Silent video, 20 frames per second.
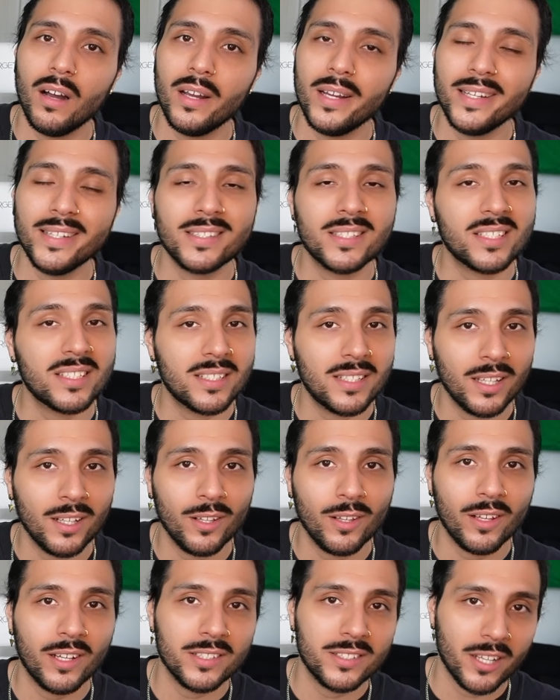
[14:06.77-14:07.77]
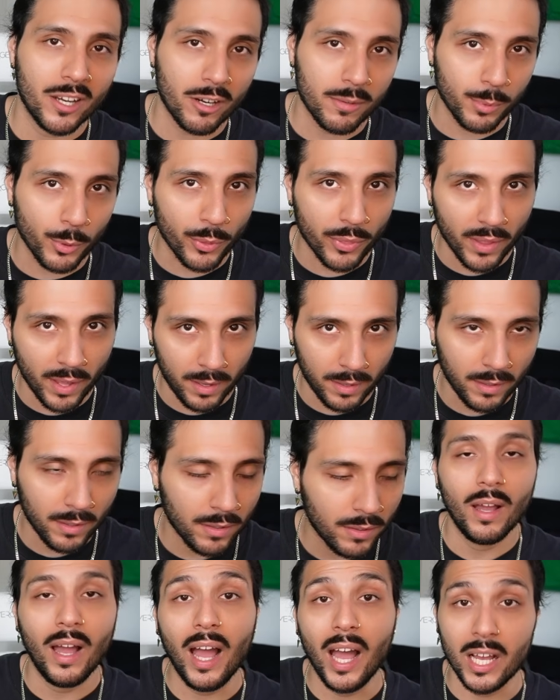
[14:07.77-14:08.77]
it's still a terrible thing.
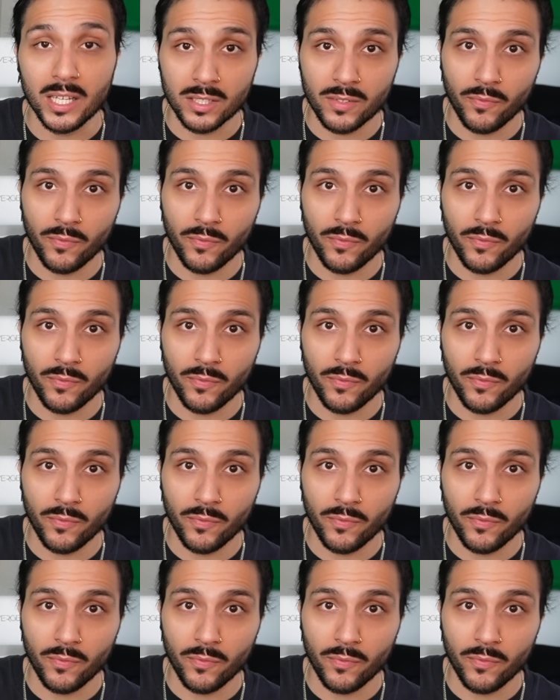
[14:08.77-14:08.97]
As